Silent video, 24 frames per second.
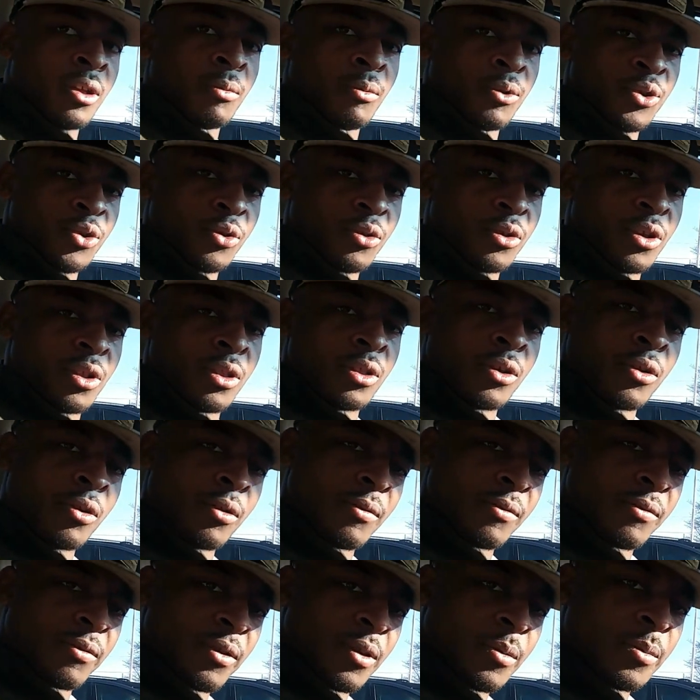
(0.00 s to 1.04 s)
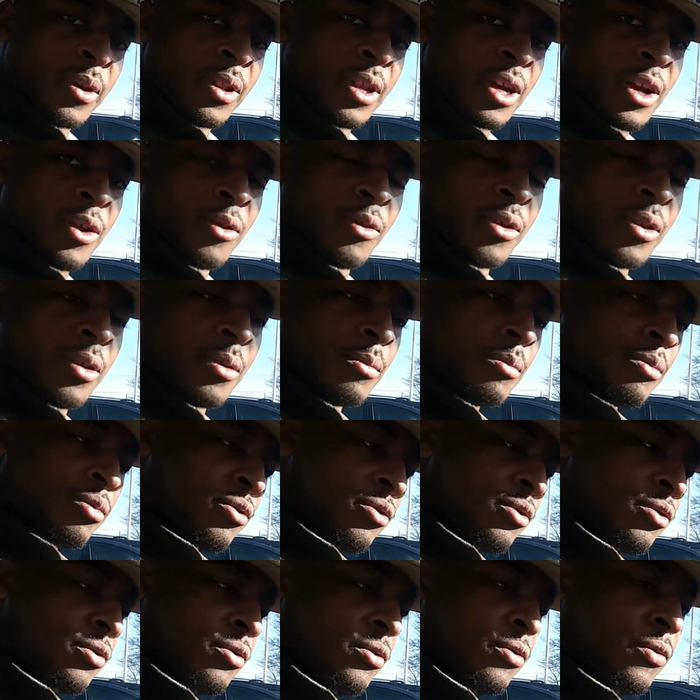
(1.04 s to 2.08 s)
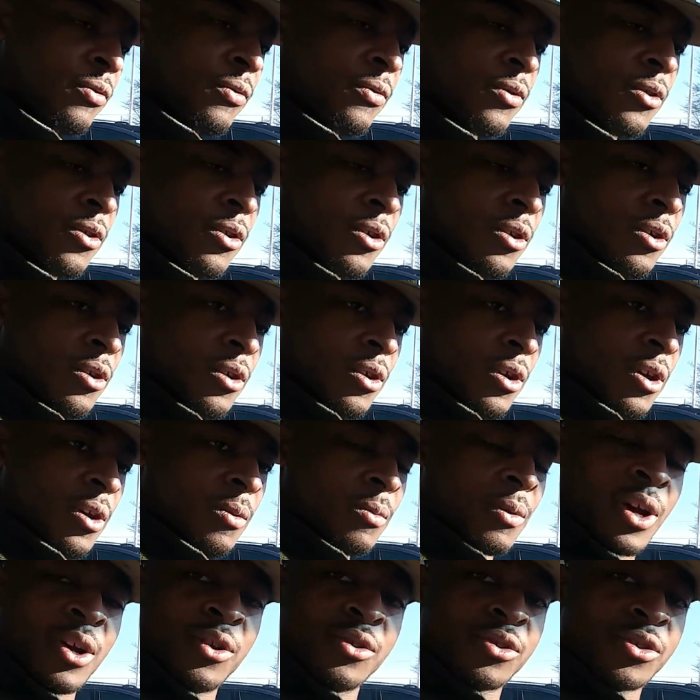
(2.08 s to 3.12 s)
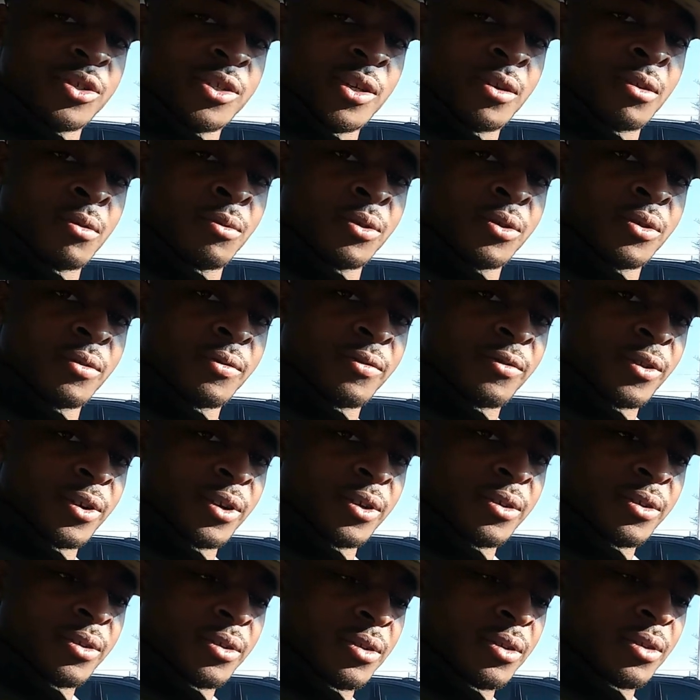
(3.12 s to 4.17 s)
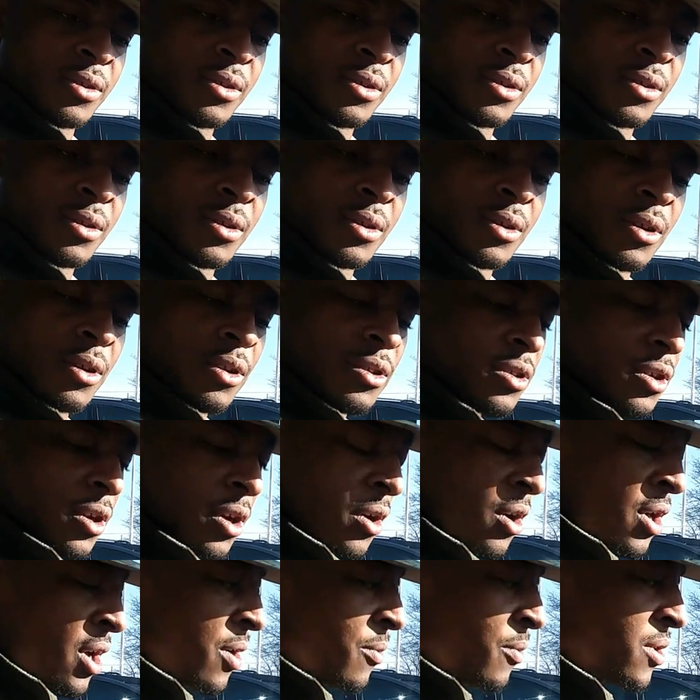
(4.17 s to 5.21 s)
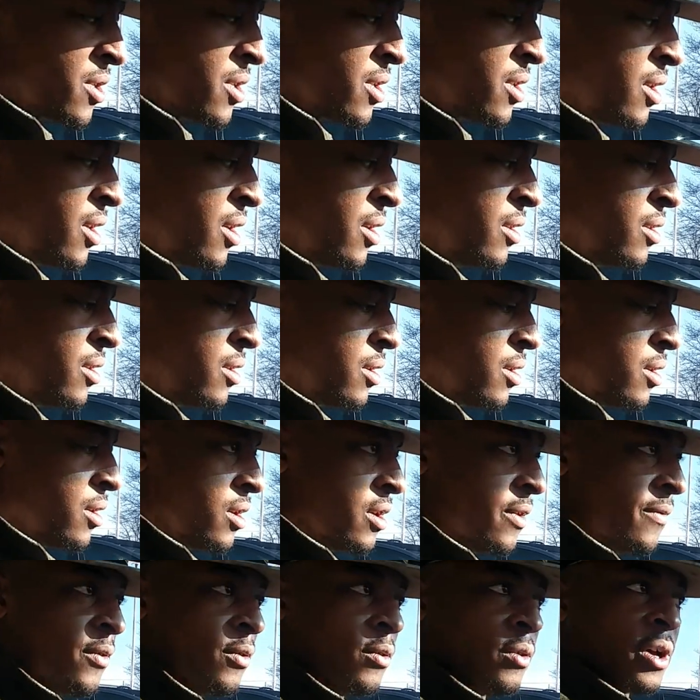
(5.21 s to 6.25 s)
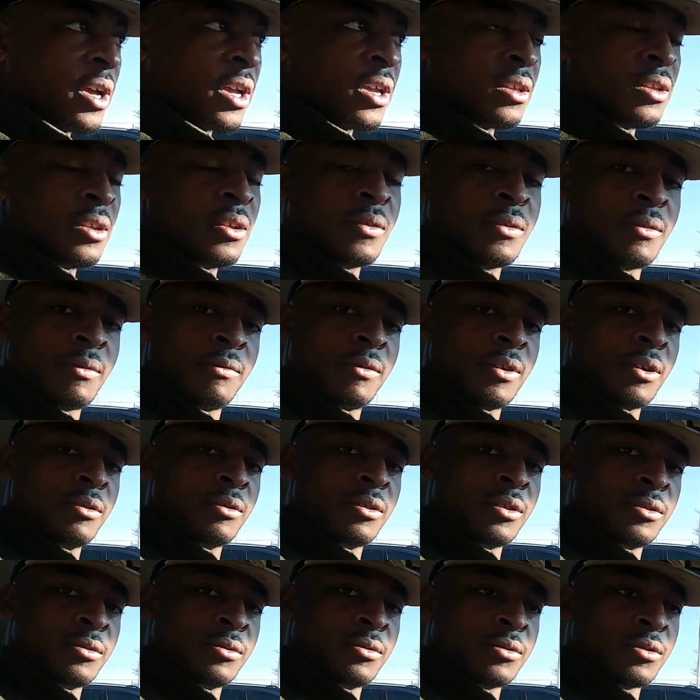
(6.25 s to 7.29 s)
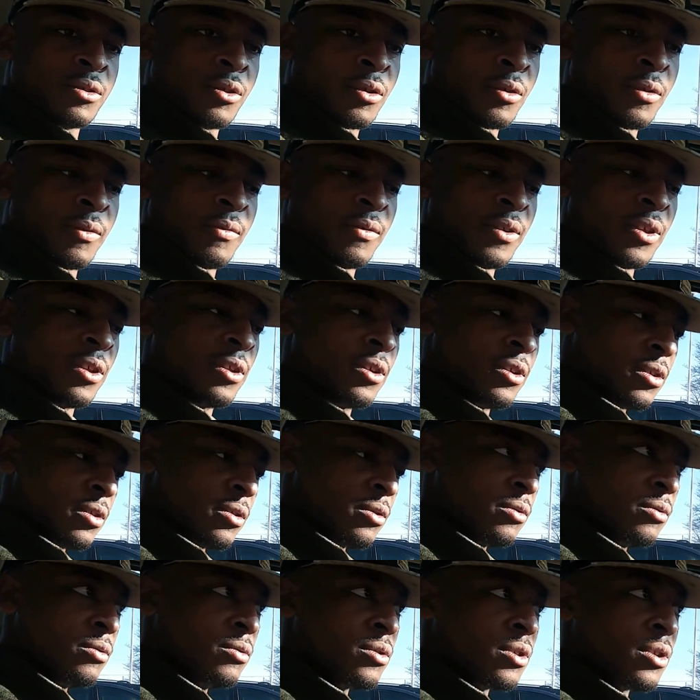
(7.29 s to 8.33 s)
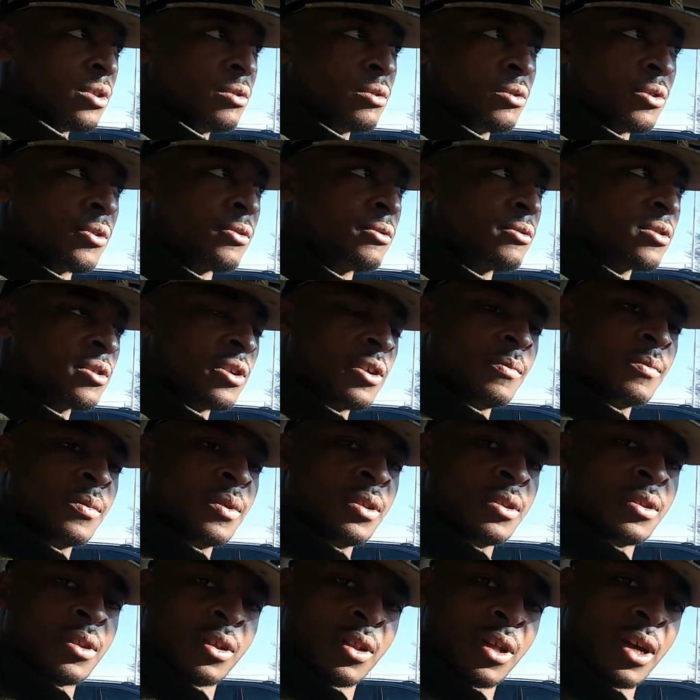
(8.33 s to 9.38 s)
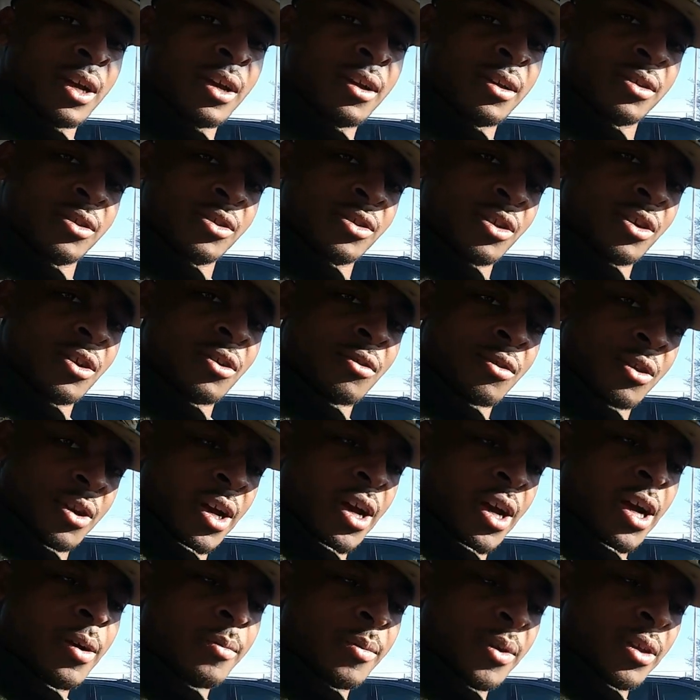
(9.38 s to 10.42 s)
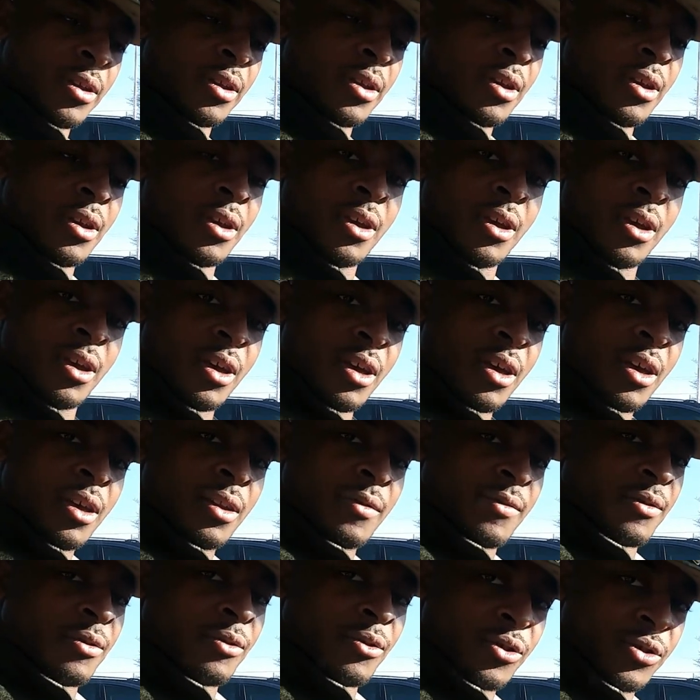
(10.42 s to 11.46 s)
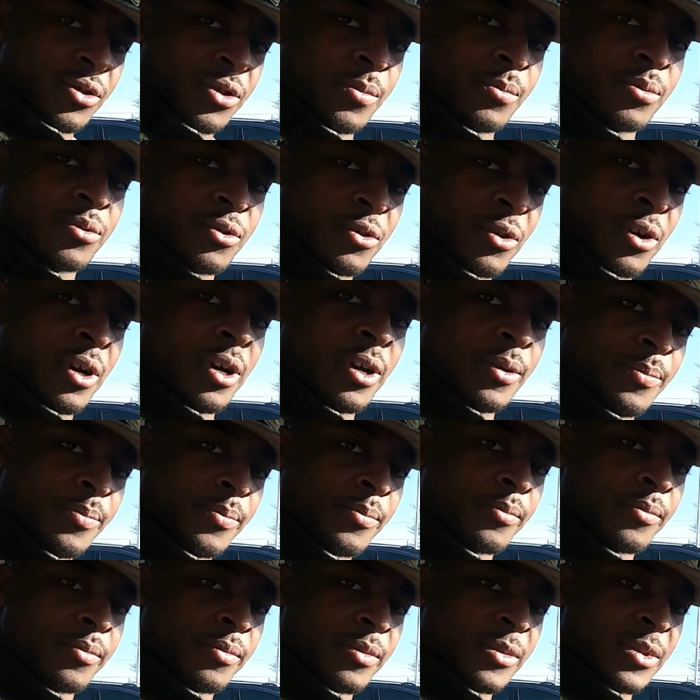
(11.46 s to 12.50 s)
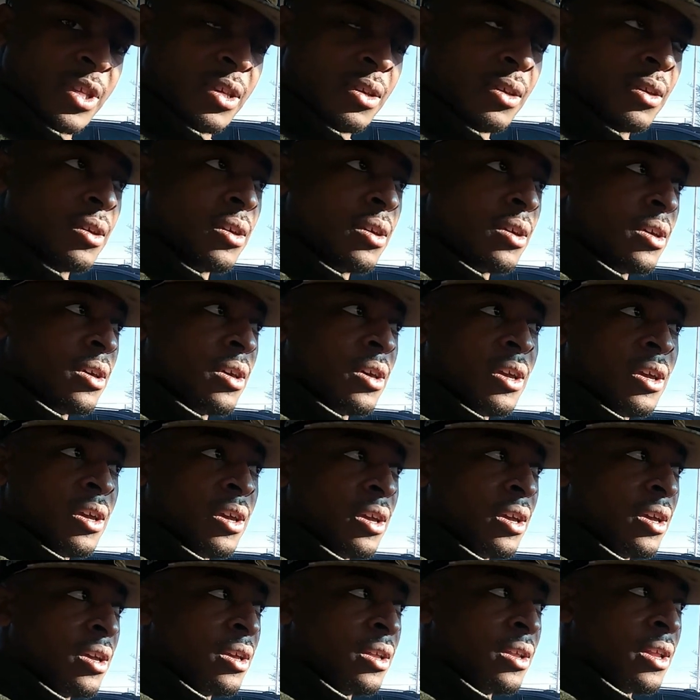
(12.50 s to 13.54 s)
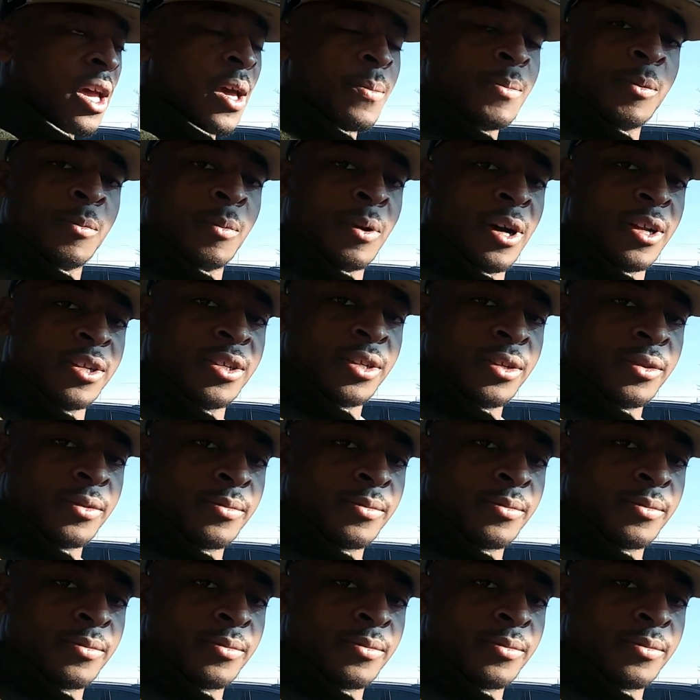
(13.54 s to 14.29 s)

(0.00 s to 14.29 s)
you could learn from it, how you can improve, and why you should share it with your friends. So, like once again, if you like any of the photos or the videos, you learned something, like, share, comment, and of course subscribe. And happy watching.